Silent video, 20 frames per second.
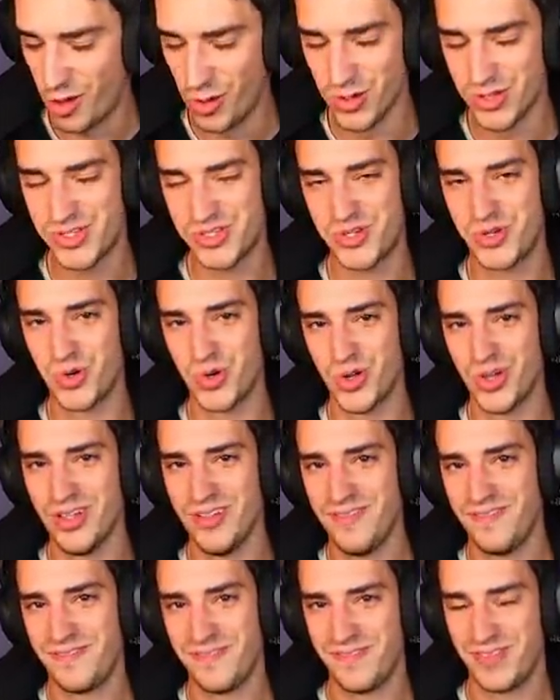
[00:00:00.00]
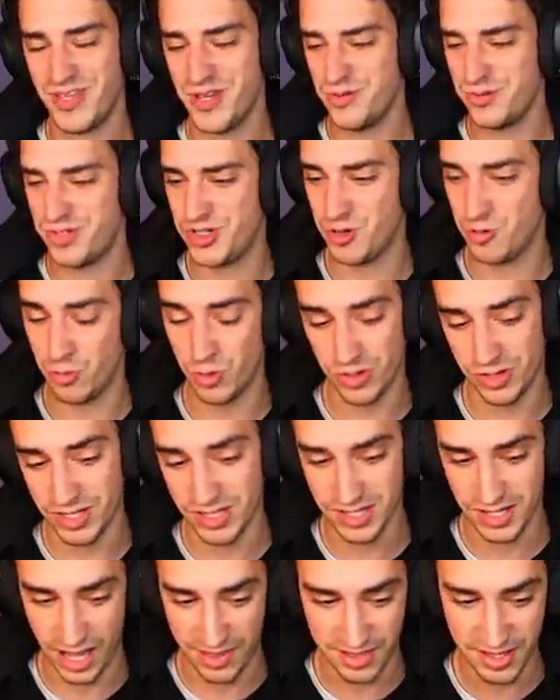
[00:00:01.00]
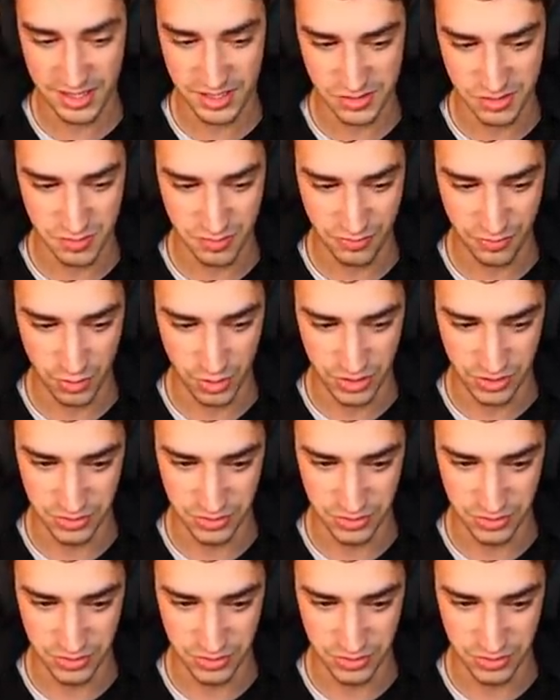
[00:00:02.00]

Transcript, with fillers: old school YouTube. Well, th I think this was before